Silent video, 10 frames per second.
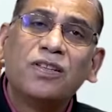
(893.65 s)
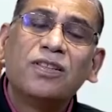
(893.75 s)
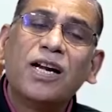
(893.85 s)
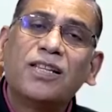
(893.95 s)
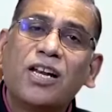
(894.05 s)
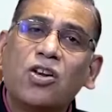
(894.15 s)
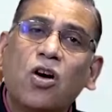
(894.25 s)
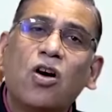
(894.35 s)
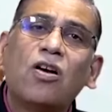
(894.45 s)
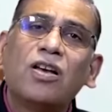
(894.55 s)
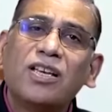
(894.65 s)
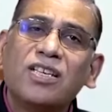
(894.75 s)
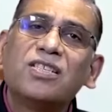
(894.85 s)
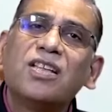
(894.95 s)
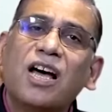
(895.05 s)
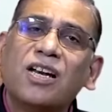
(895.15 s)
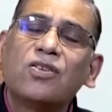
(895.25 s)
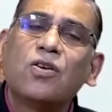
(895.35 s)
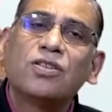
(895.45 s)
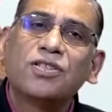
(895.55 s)
that the law is
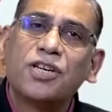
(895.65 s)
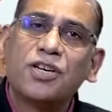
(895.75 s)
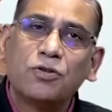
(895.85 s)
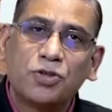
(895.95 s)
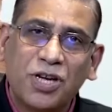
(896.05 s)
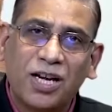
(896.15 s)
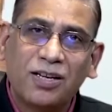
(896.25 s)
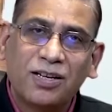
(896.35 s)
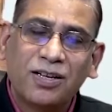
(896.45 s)
unconstitutional.